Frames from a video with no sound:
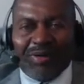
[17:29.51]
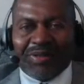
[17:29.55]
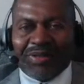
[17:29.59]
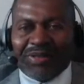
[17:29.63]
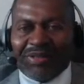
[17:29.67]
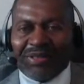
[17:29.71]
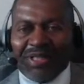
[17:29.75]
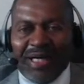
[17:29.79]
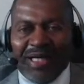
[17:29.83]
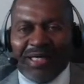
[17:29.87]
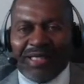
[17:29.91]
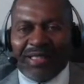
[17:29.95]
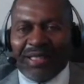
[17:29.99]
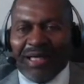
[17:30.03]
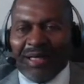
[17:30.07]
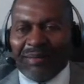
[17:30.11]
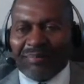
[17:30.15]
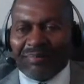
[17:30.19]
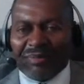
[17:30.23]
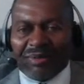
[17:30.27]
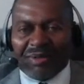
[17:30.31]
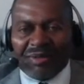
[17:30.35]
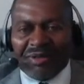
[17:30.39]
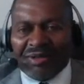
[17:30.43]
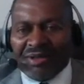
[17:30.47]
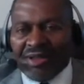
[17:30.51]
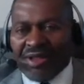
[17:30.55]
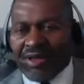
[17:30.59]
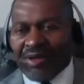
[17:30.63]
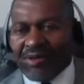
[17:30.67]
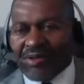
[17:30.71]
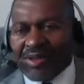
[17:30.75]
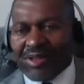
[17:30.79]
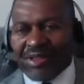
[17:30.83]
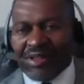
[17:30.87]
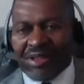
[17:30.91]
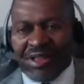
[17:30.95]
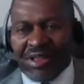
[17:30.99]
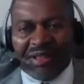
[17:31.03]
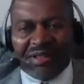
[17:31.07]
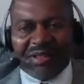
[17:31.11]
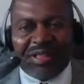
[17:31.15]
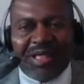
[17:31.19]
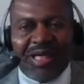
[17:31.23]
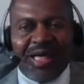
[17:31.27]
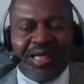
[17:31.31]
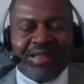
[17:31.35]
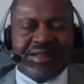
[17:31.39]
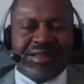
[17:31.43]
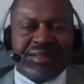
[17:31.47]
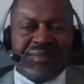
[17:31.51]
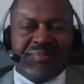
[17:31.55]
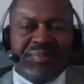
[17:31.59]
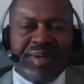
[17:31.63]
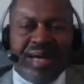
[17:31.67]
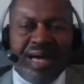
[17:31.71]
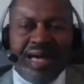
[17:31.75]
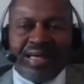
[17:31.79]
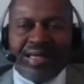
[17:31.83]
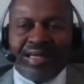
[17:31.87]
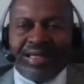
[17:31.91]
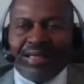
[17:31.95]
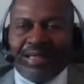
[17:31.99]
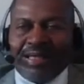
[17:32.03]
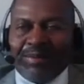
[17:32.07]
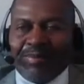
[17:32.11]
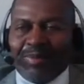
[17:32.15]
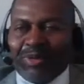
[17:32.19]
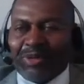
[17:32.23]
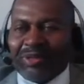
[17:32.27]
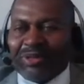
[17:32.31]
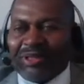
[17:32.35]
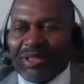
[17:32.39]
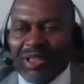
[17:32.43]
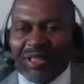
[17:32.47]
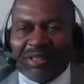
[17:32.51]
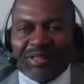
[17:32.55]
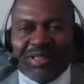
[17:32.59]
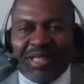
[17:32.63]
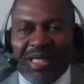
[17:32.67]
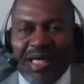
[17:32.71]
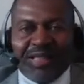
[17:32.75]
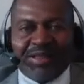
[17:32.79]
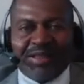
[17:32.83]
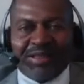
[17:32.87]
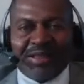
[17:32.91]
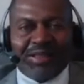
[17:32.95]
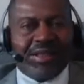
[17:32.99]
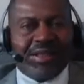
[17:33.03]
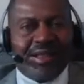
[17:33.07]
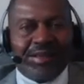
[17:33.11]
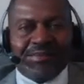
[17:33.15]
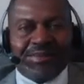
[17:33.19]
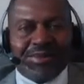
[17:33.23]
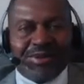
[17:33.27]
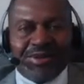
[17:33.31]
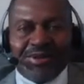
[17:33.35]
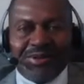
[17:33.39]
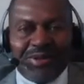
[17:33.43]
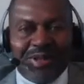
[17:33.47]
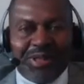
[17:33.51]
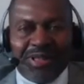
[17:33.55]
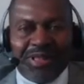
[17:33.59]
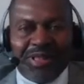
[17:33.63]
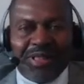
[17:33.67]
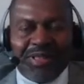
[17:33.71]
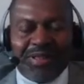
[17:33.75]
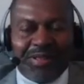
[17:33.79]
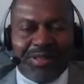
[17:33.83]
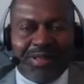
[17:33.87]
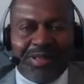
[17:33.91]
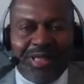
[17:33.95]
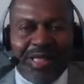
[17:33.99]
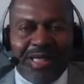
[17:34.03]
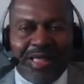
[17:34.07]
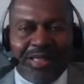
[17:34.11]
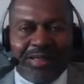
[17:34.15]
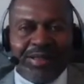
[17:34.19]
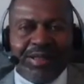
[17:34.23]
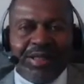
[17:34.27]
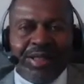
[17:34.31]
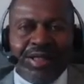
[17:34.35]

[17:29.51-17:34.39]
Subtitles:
It's like I'm, you know, just catching back up or just catching up to the internet.